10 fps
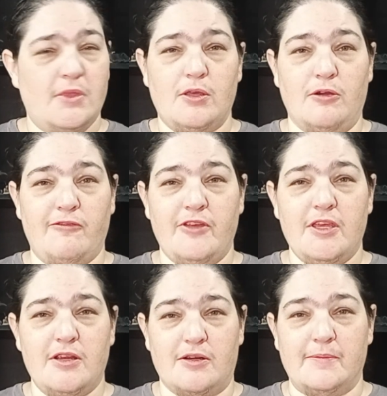Go
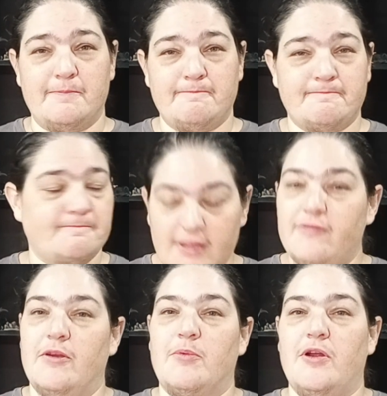figure.
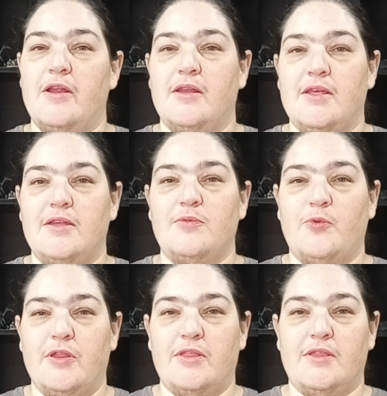If I brought it in
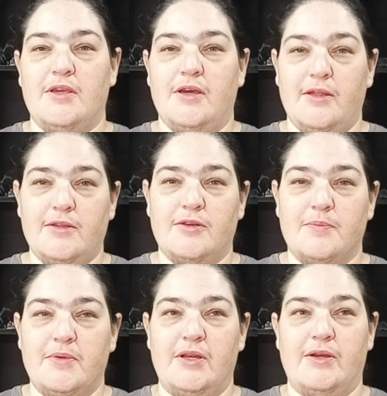with the other
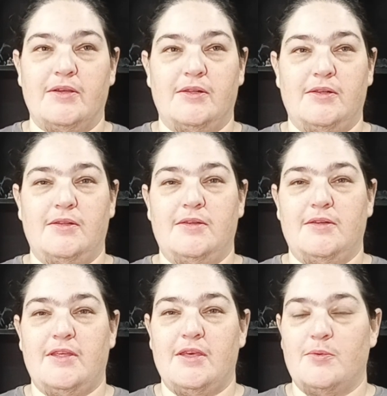Imperial
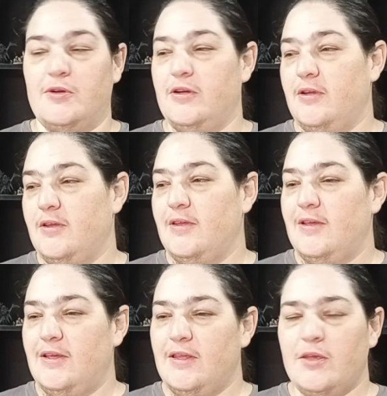keyword,
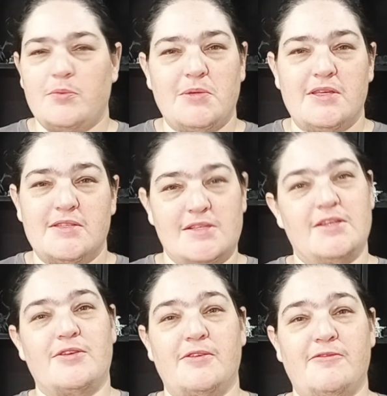it would be
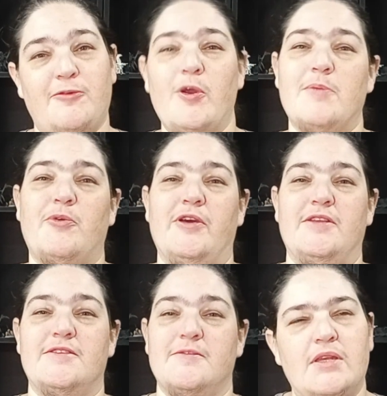640
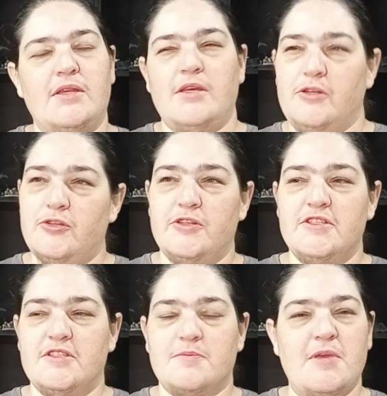points. It
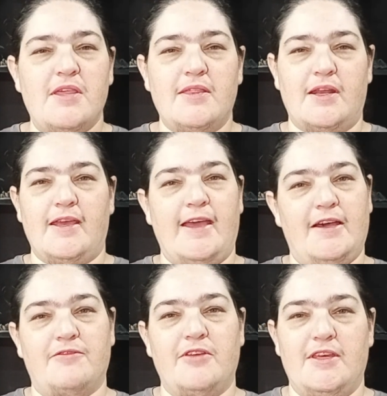interests me that I
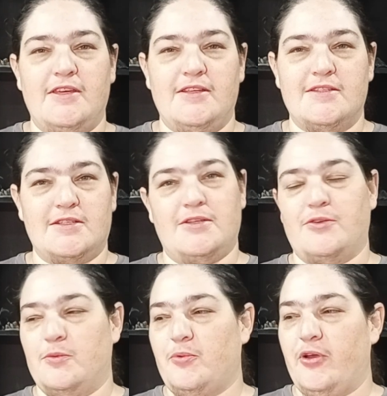have a
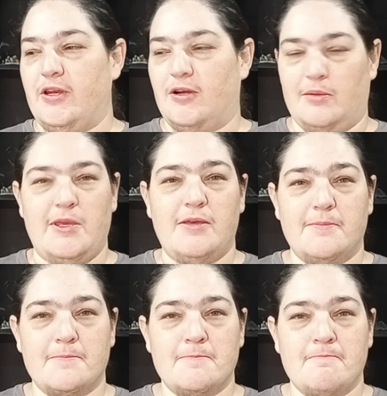600-point army
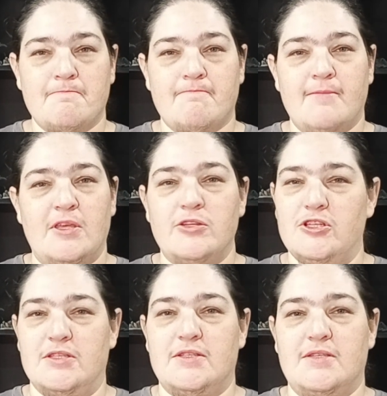
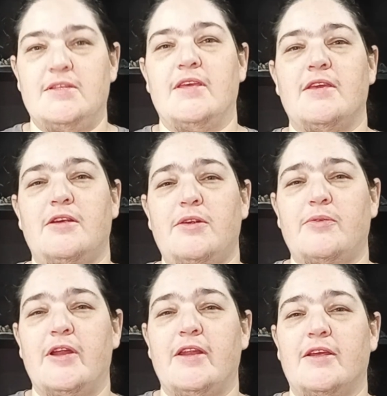just sitting here,
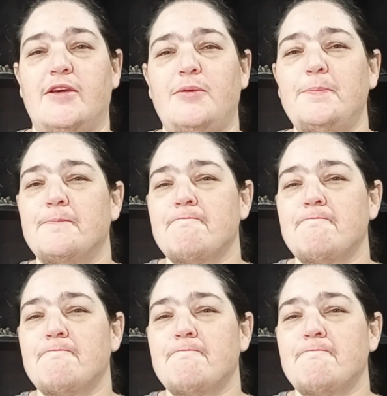ready to go.